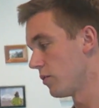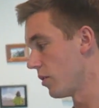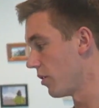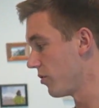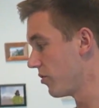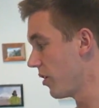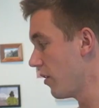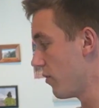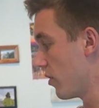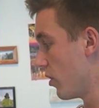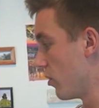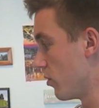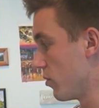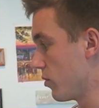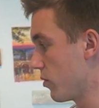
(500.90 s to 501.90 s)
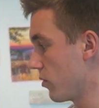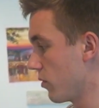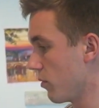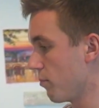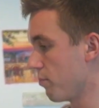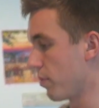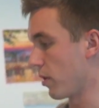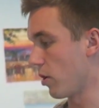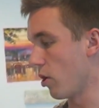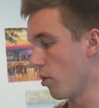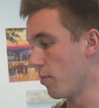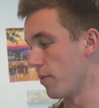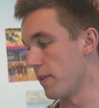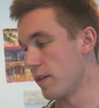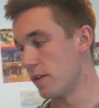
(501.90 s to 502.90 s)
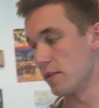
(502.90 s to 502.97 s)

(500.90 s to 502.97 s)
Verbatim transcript: So I'll save those. Okay. I'll open